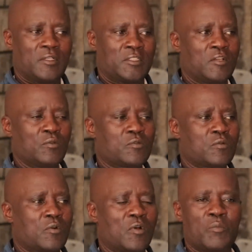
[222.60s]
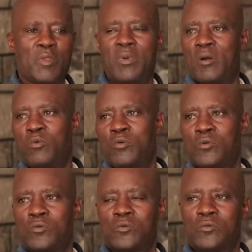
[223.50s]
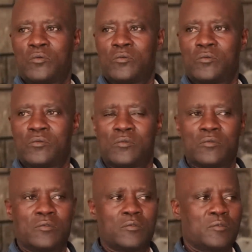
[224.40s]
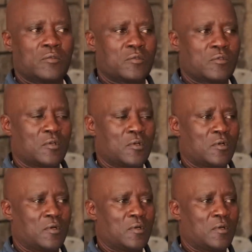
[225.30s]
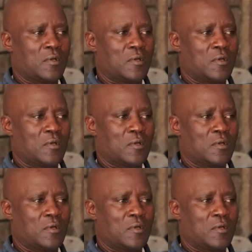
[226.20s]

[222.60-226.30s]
She used to call me Babu. So